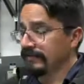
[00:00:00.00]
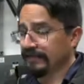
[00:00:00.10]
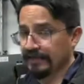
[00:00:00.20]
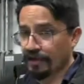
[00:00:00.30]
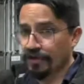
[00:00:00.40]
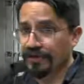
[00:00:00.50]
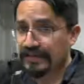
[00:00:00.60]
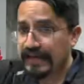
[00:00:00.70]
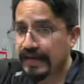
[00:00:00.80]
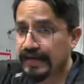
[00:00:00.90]
The other
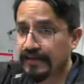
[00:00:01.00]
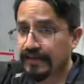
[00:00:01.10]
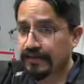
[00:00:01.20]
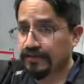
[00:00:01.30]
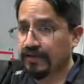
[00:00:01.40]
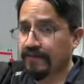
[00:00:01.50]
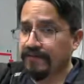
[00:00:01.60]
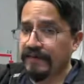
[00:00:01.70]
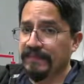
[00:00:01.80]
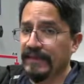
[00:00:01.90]
side is going to
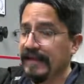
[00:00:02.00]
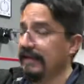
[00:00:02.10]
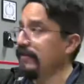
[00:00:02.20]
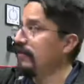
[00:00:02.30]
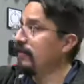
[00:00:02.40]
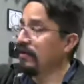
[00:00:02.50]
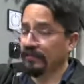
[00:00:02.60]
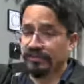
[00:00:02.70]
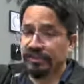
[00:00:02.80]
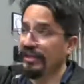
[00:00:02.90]
remain
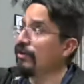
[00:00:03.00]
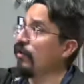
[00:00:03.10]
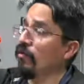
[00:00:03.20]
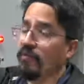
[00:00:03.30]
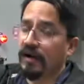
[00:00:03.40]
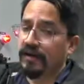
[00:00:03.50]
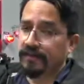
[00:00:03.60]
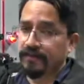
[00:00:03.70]
on Tico 1.